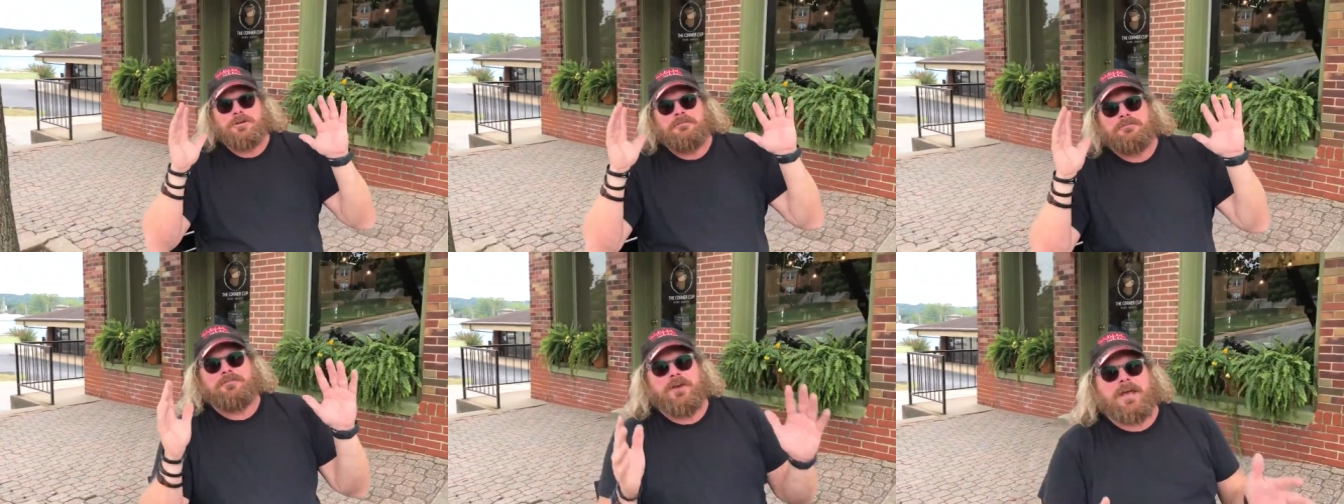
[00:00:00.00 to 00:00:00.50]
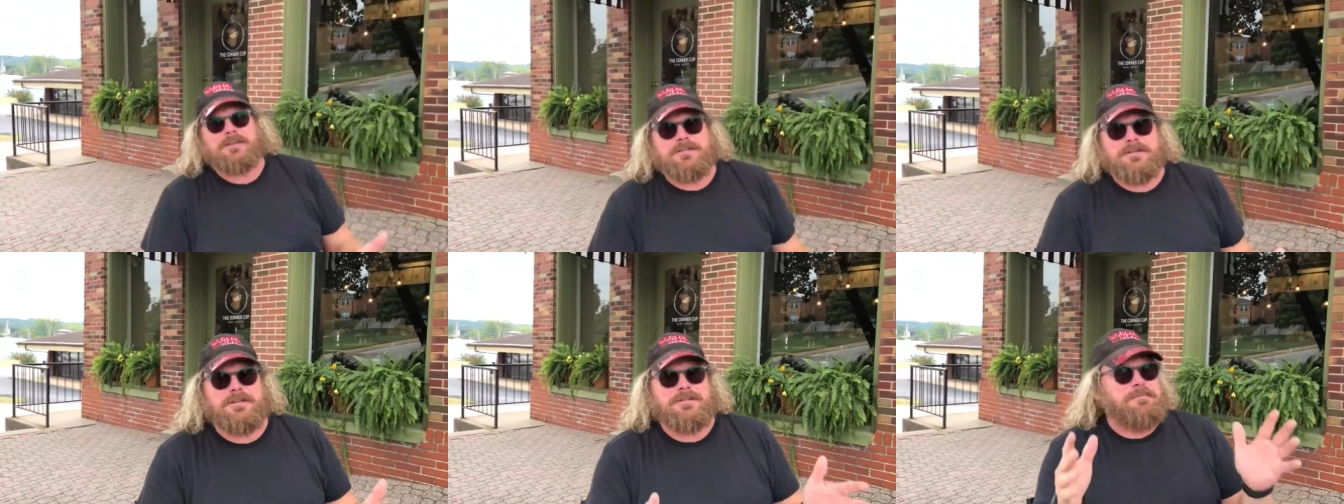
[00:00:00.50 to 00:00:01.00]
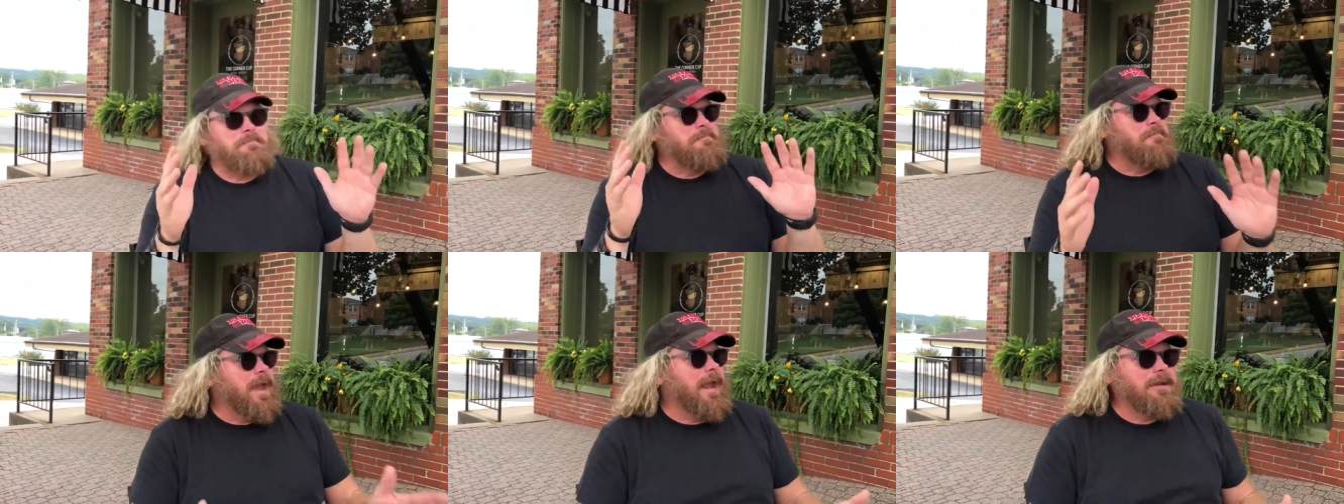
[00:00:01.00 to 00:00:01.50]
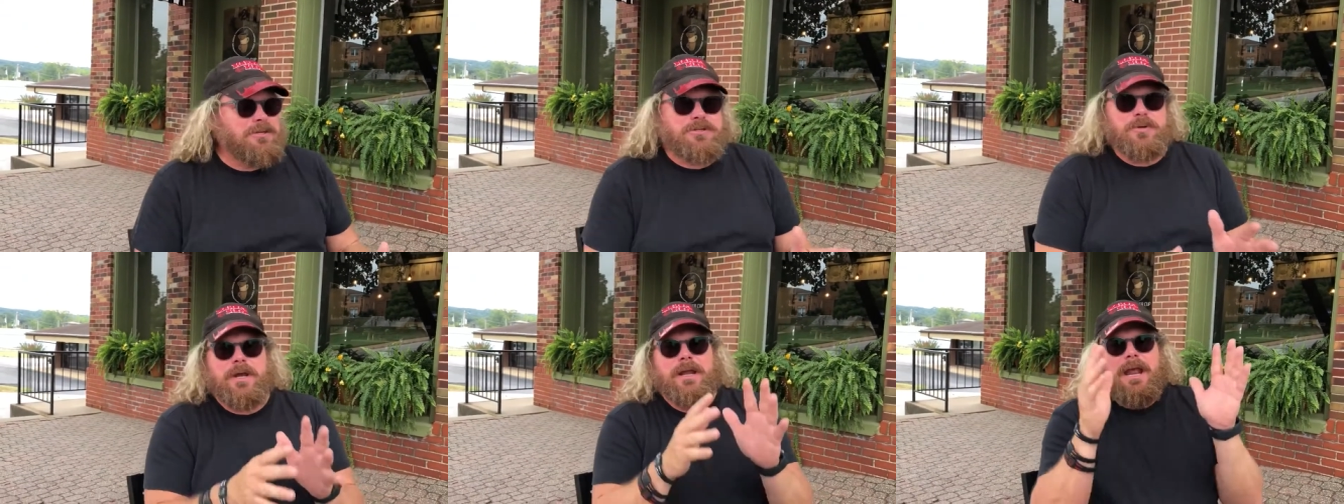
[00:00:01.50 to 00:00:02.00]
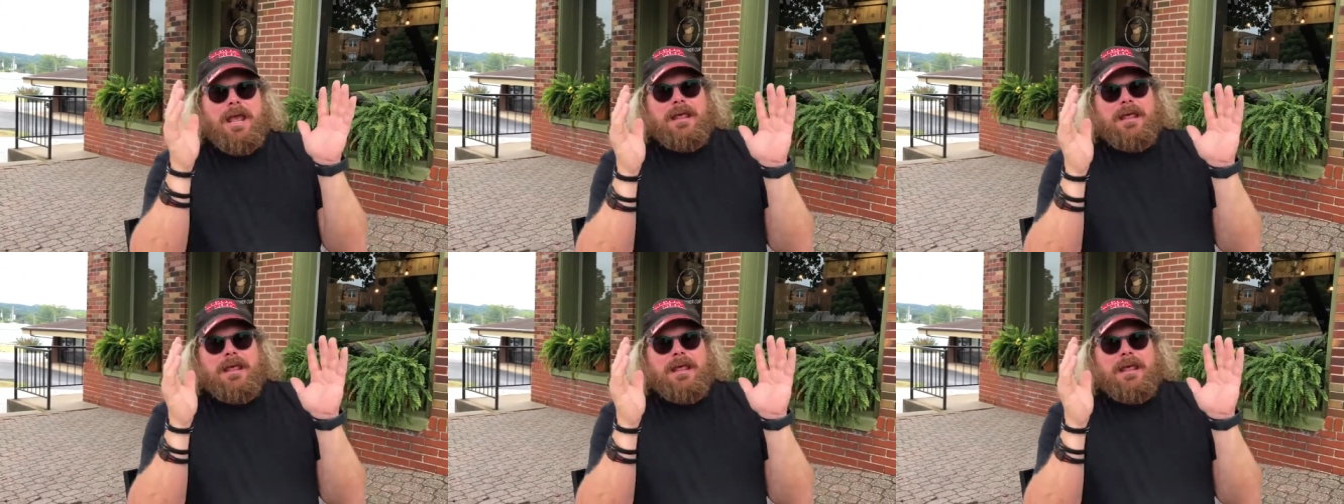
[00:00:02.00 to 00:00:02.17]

to Festus Main Street.